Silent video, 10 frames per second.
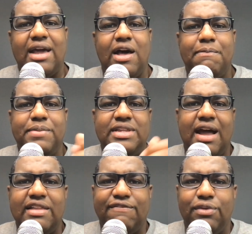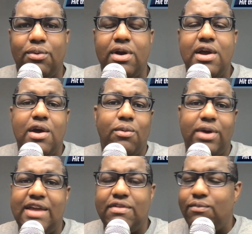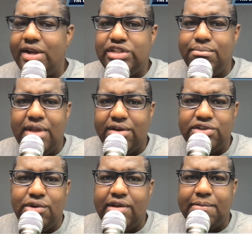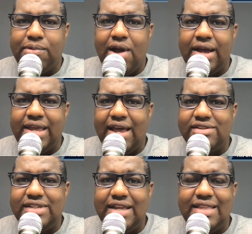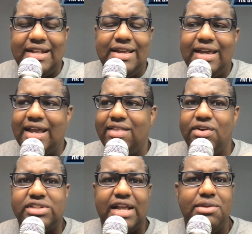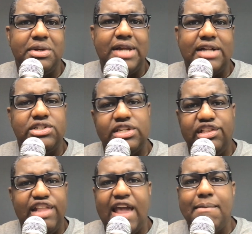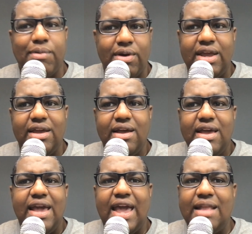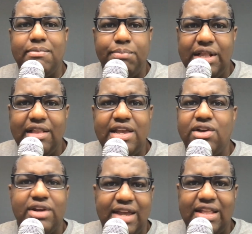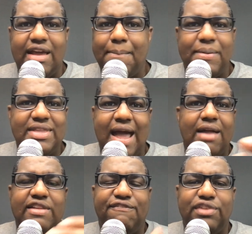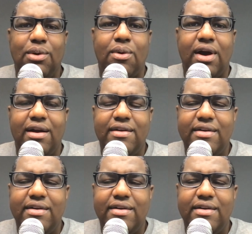up and down the floor, where even Reggie Miller during the broadcast said that it looks like Luka Doncic is laboring and beleaguer getting up and down the floor.